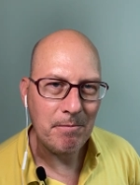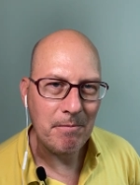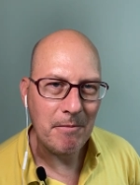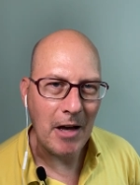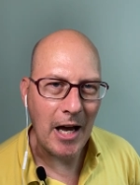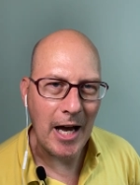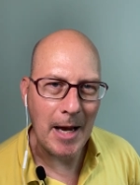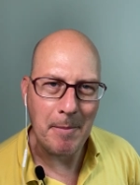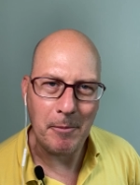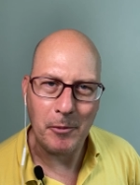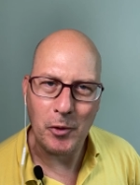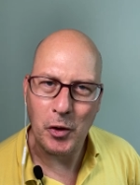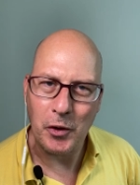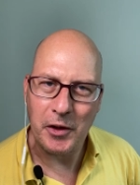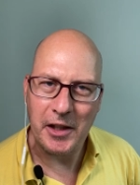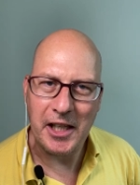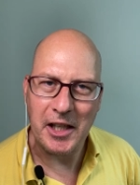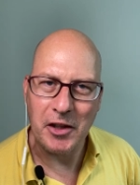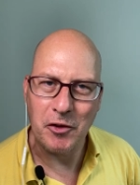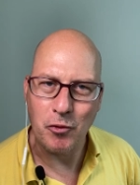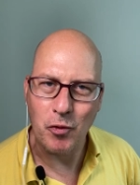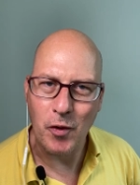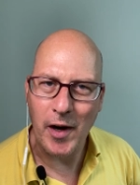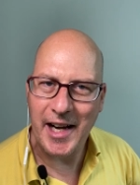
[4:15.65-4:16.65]
I'm
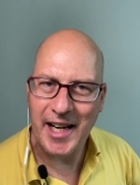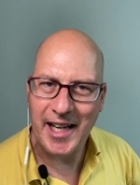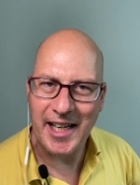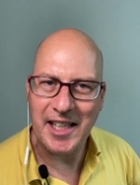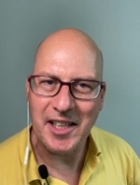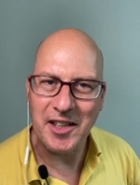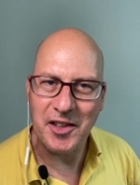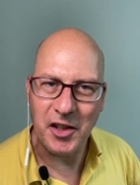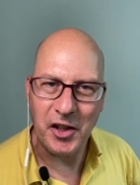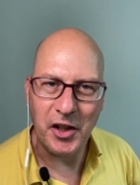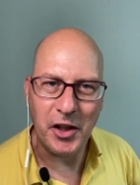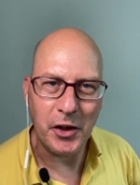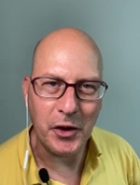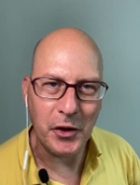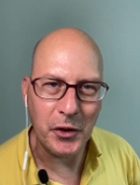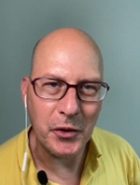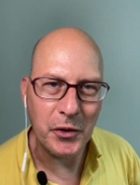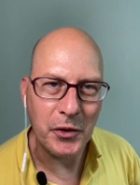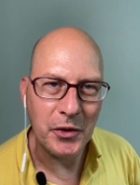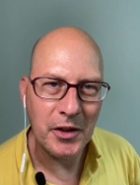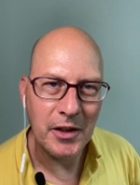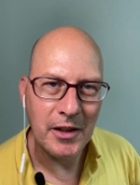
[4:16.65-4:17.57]
looking right into you.